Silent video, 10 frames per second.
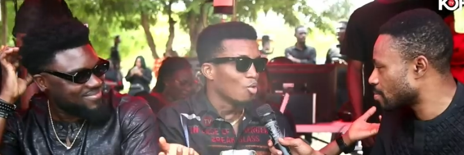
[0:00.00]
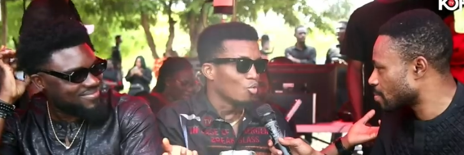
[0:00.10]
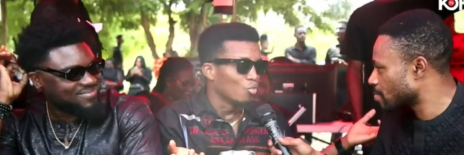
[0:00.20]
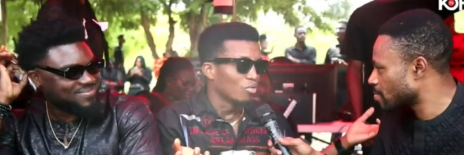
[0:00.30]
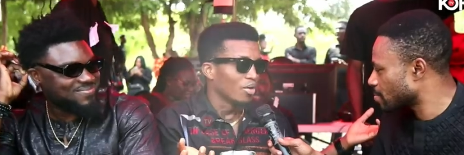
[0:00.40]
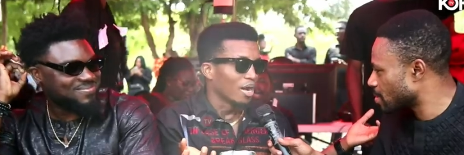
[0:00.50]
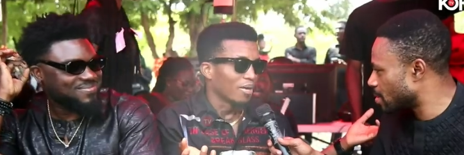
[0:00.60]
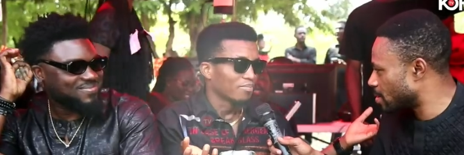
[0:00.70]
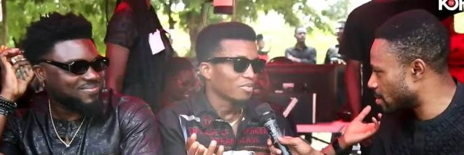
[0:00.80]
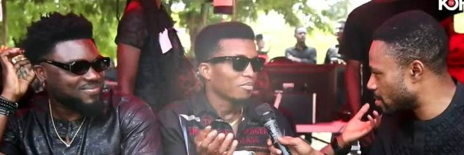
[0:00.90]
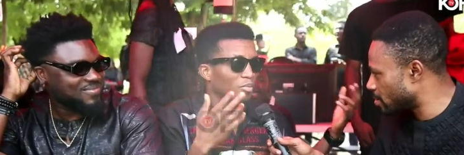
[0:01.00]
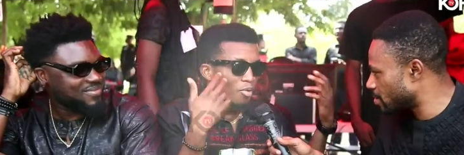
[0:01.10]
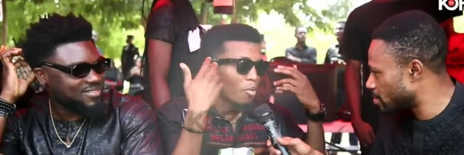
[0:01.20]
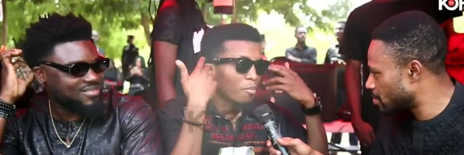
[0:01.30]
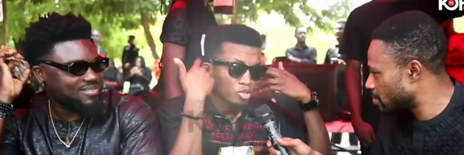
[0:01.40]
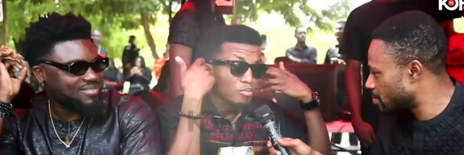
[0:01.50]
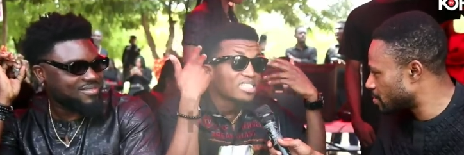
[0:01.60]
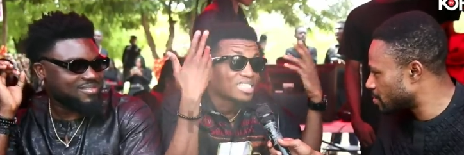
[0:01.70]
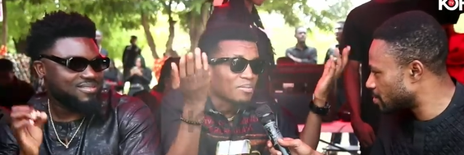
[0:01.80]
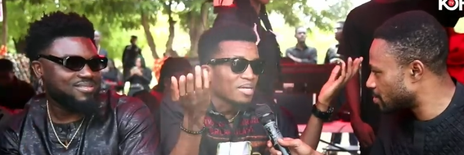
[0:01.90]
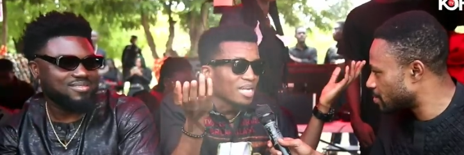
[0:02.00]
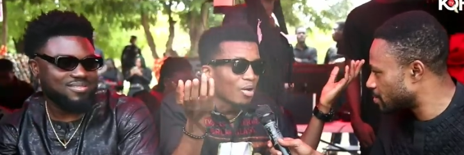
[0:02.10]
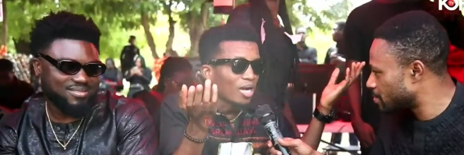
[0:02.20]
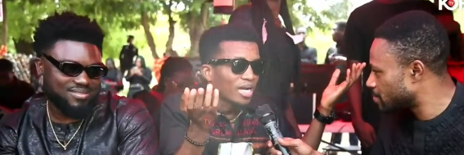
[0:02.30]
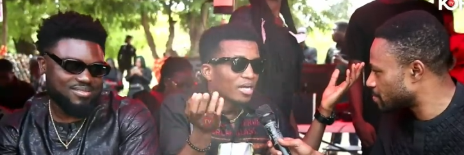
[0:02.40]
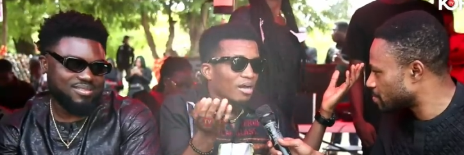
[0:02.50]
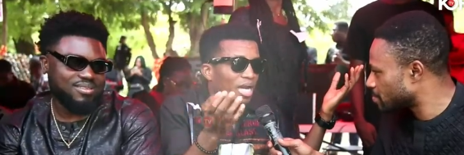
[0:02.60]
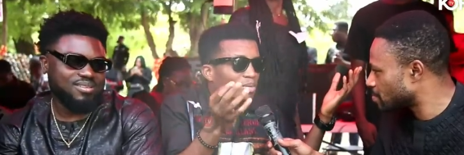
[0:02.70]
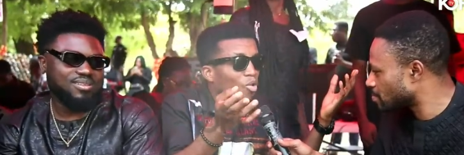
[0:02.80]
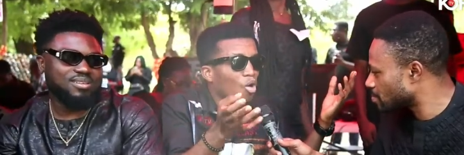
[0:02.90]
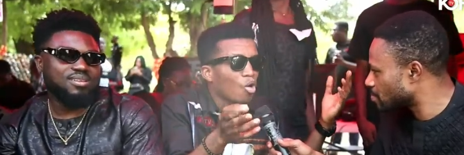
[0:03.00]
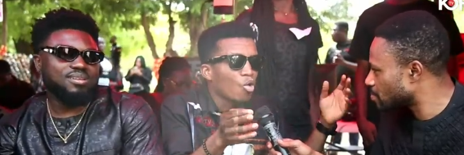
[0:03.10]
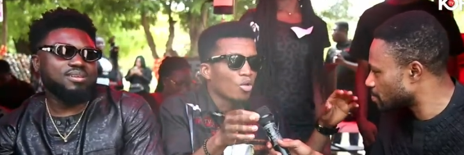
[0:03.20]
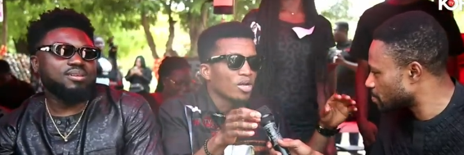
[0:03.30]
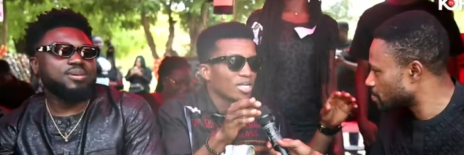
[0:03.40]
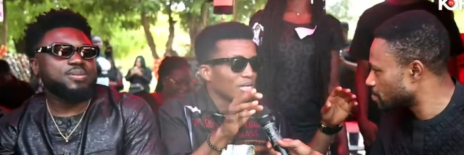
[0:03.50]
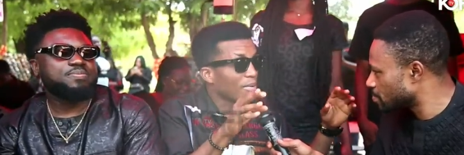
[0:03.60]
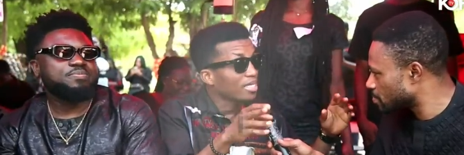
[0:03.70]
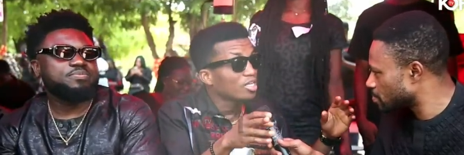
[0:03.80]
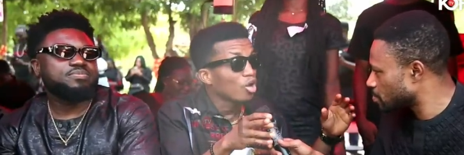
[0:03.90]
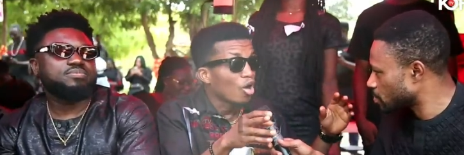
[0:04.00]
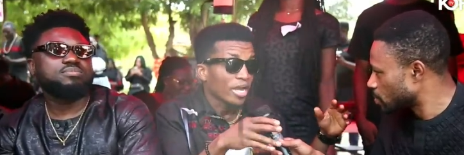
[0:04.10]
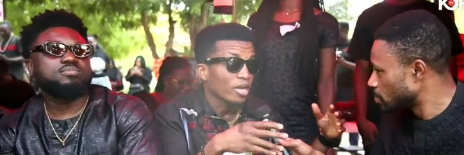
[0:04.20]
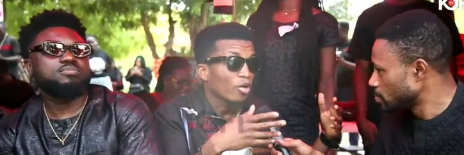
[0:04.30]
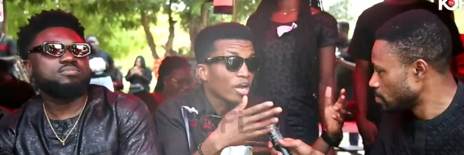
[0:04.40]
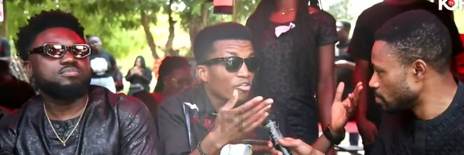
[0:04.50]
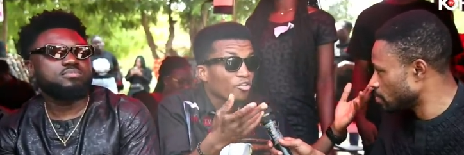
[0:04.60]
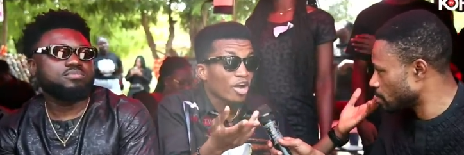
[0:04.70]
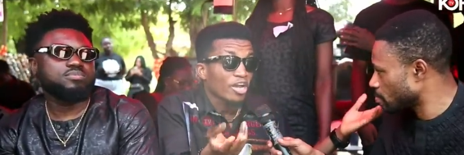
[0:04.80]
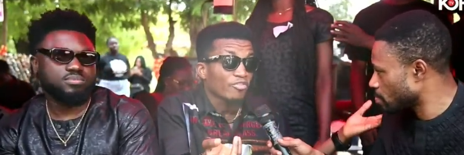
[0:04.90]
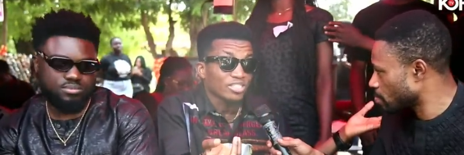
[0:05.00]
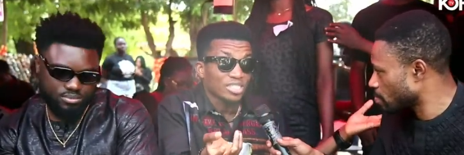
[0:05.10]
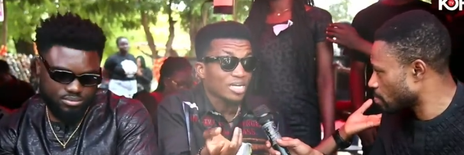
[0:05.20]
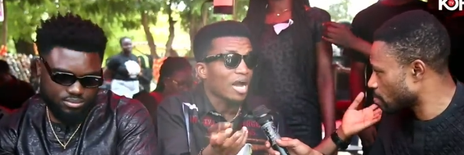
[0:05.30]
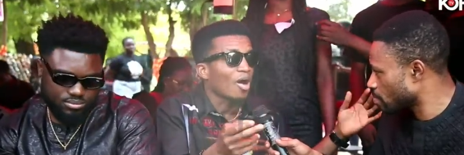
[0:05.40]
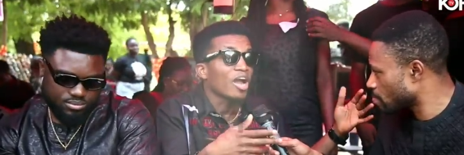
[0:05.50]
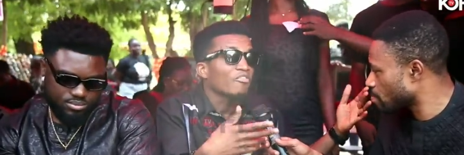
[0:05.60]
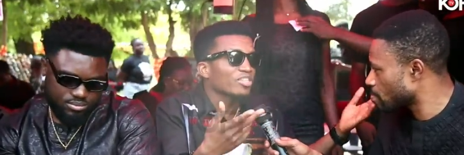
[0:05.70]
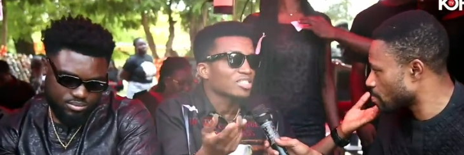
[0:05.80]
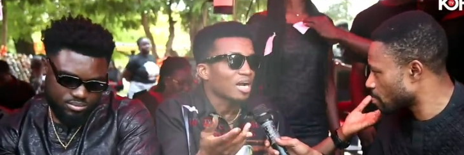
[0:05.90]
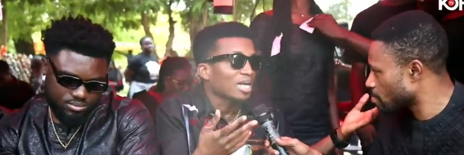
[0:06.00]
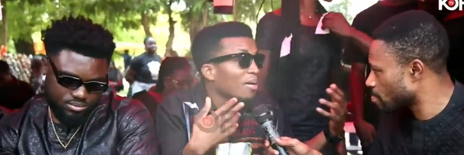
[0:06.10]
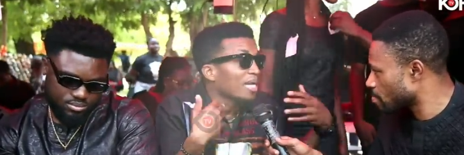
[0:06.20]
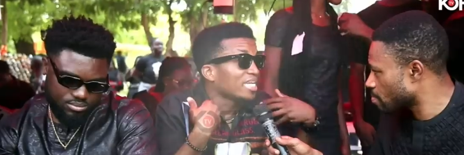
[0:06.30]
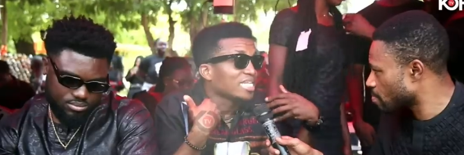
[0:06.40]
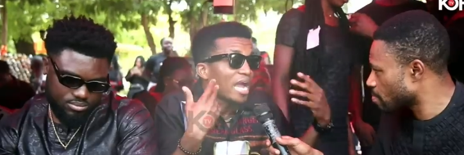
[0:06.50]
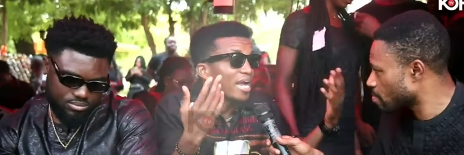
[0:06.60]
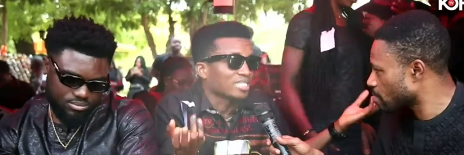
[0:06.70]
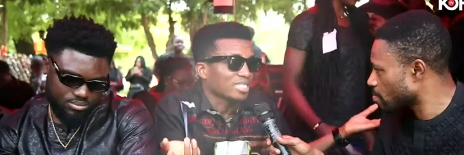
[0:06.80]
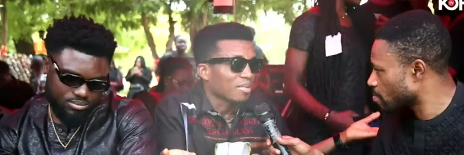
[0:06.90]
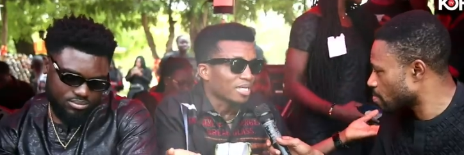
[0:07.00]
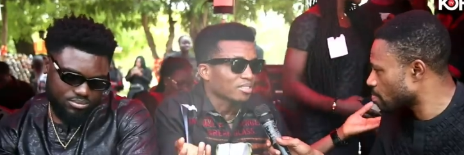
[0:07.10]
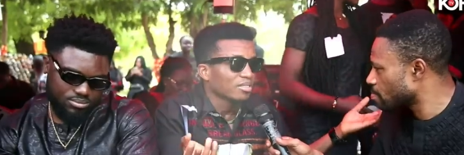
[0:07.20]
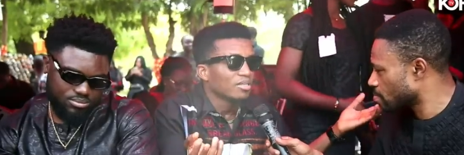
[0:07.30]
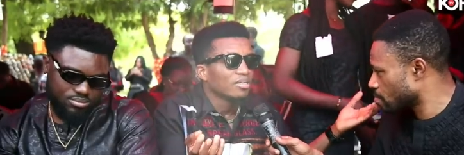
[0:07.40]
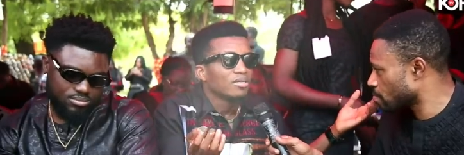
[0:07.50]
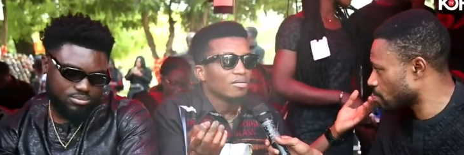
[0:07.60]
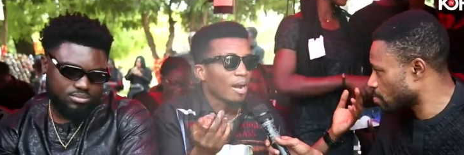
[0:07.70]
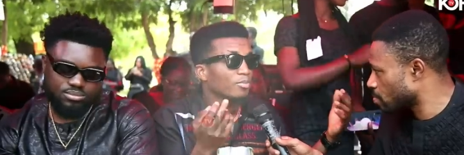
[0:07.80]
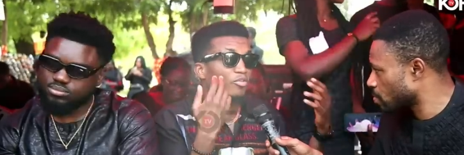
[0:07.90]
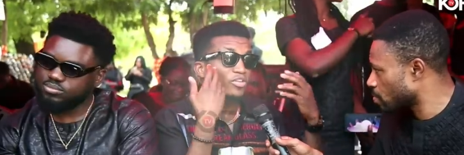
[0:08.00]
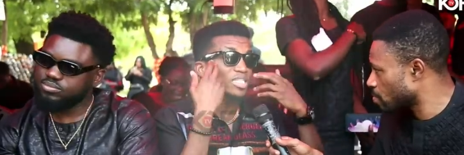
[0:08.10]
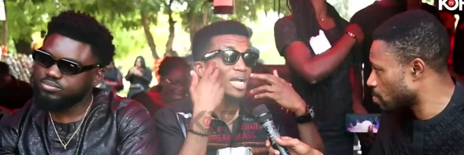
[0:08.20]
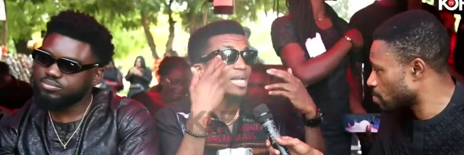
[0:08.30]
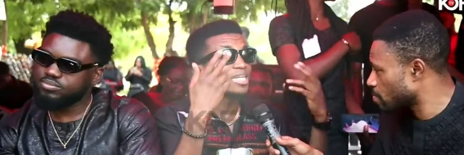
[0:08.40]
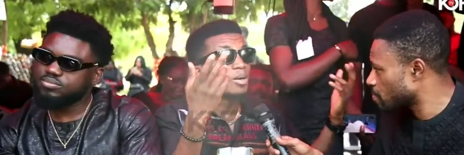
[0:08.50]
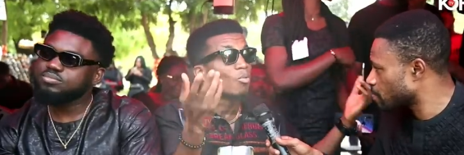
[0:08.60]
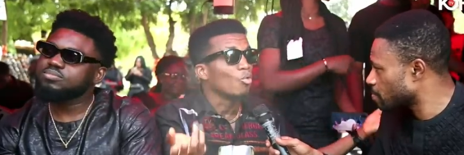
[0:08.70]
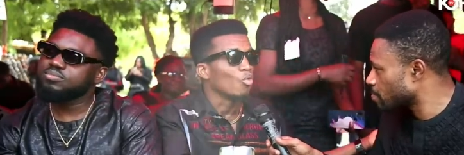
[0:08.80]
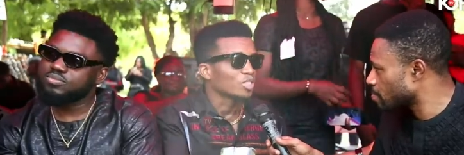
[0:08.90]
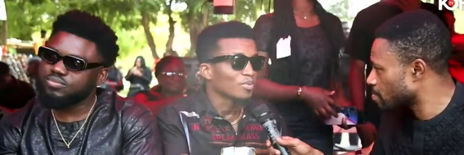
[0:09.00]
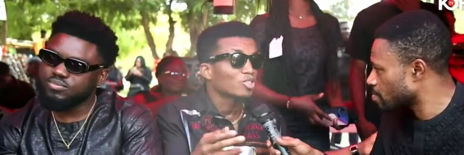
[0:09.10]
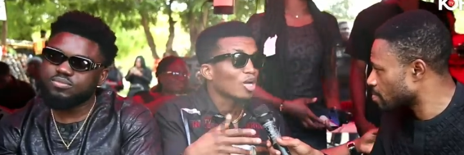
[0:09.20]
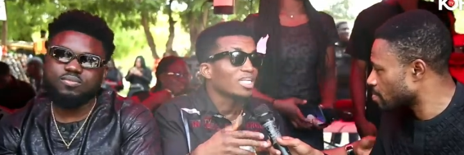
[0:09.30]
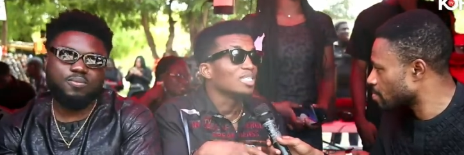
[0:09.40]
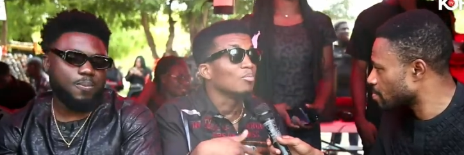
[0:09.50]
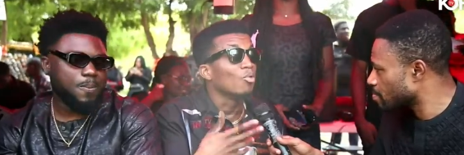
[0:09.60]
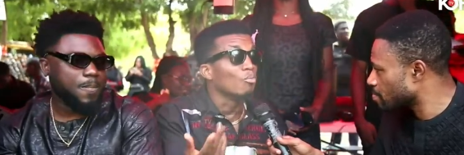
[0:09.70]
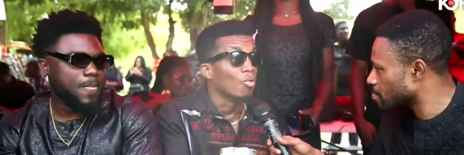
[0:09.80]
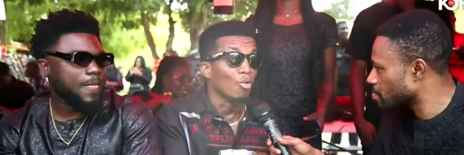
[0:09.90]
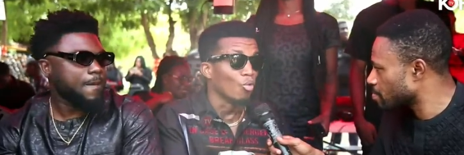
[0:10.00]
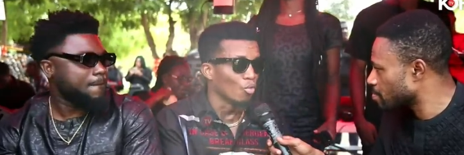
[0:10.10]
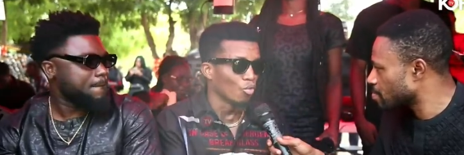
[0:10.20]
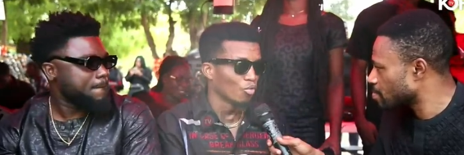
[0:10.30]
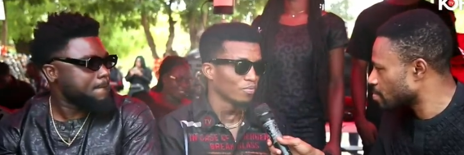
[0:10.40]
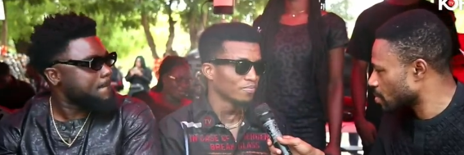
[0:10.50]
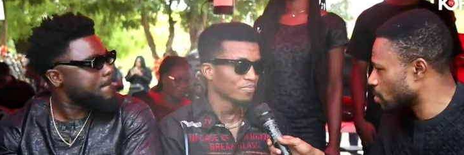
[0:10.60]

Speaker 1: Mudibo. Ever most of me to be there. What can I do? Oh, the man did the iron, iron physical, iron physical, the man in yet, but I'm so physical. I didn't move, spiritual. I didn't move.